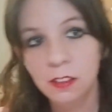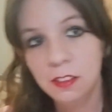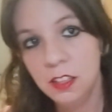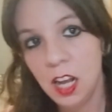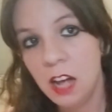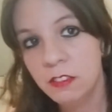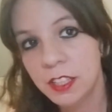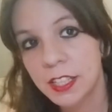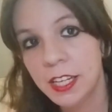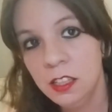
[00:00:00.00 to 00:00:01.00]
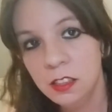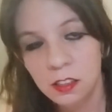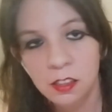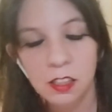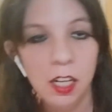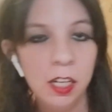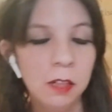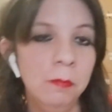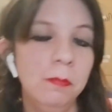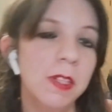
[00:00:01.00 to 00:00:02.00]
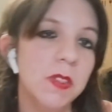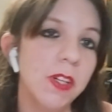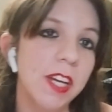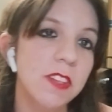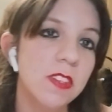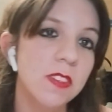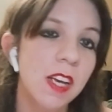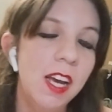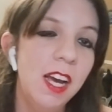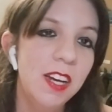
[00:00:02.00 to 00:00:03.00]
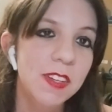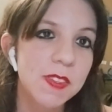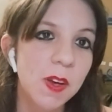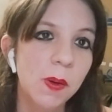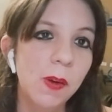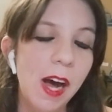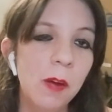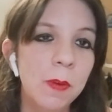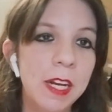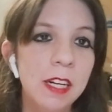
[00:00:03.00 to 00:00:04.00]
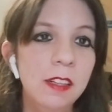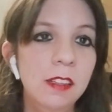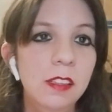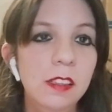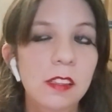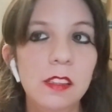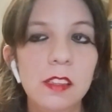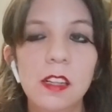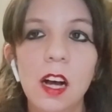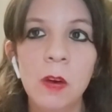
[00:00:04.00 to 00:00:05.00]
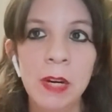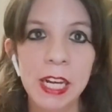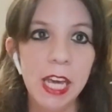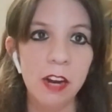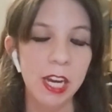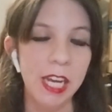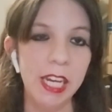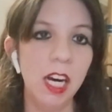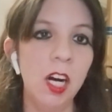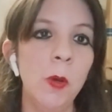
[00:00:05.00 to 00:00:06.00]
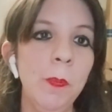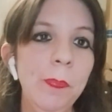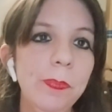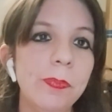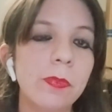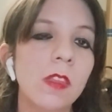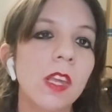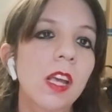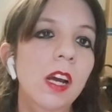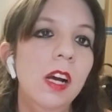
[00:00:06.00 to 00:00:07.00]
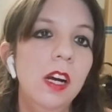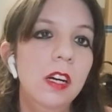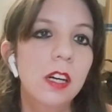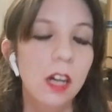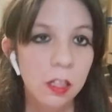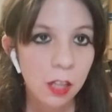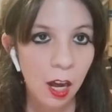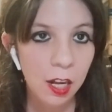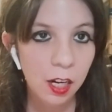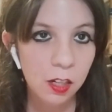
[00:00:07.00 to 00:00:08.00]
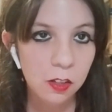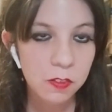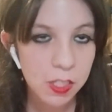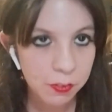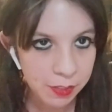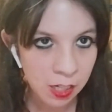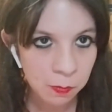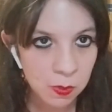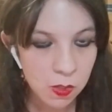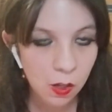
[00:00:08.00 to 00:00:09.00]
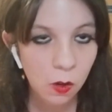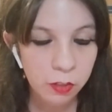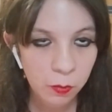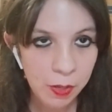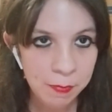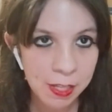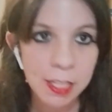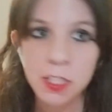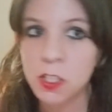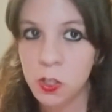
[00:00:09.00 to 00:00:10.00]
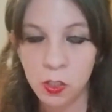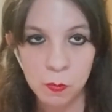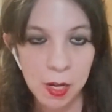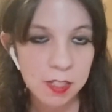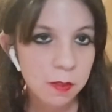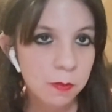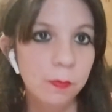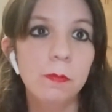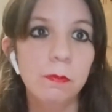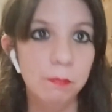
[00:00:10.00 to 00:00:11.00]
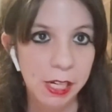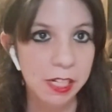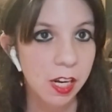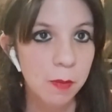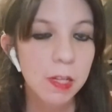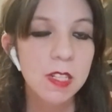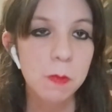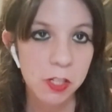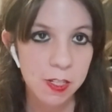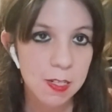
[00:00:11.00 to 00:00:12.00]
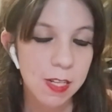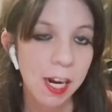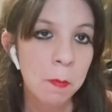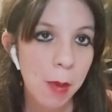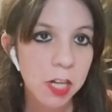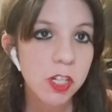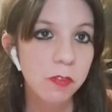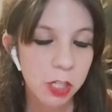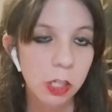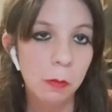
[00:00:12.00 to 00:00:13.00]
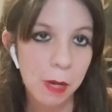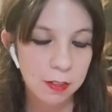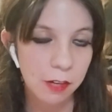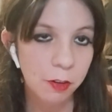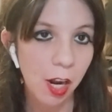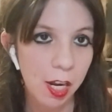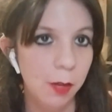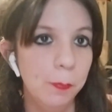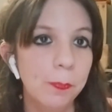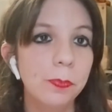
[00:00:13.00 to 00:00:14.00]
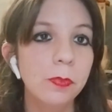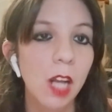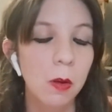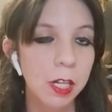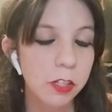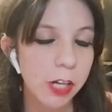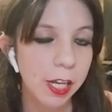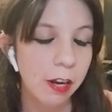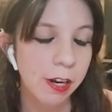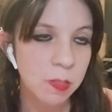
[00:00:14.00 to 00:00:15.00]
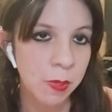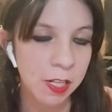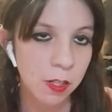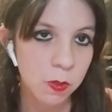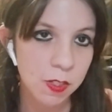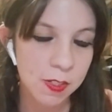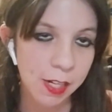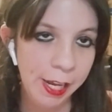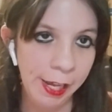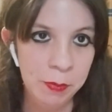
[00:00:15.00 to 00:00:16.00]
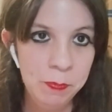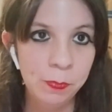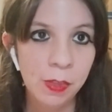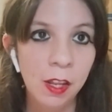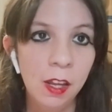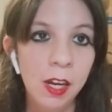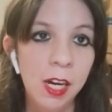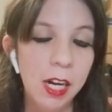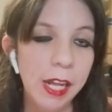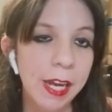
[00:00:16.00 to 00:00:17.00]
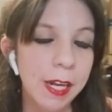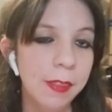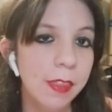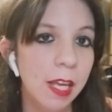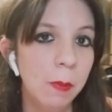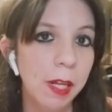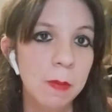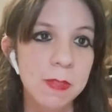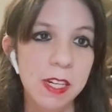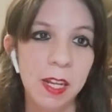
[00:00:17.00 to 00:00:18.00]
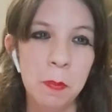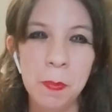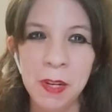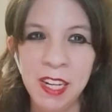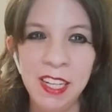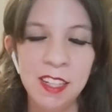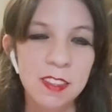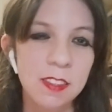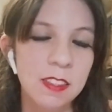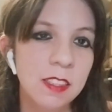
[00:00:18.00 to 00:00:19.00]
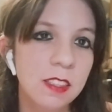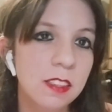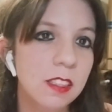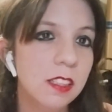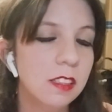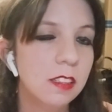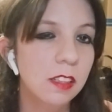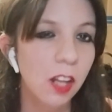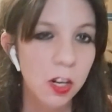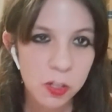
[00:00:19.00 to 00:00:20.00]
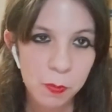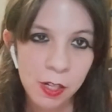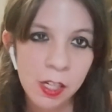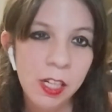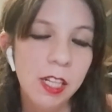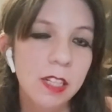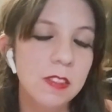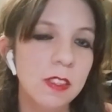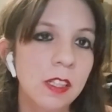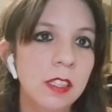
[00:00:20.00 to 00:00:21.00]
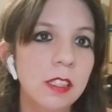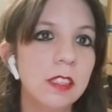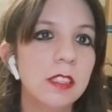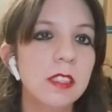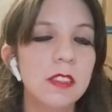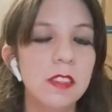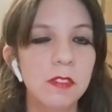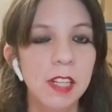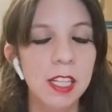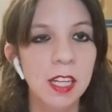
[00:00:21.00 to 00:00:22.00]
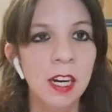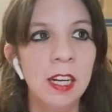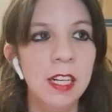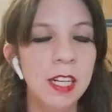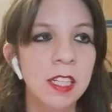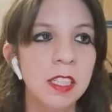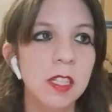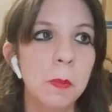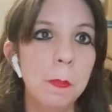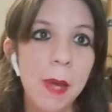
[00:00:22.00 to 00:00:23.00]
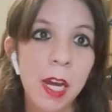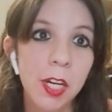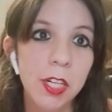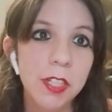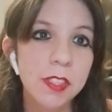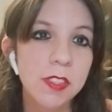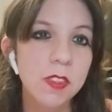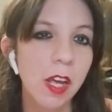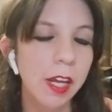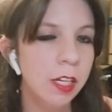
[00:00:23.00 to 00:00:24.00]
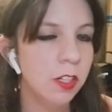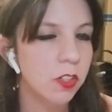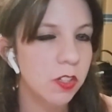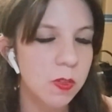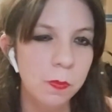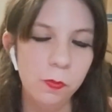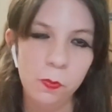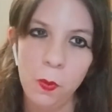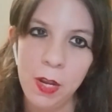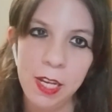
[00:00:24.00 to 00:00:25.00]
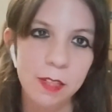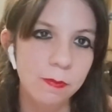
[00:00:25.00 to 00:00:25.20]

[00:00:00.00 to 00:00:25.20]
everything in my suitcases. So I want to carry a lot of stuffed animals over with me, like the turtle bugs, big time, especially the second batch of turtle bugs I've created. I want to try to carry as many of those as I can. And then when it comes to, like, bunnies and large bunnies and stuff like that, and bears, I can just redo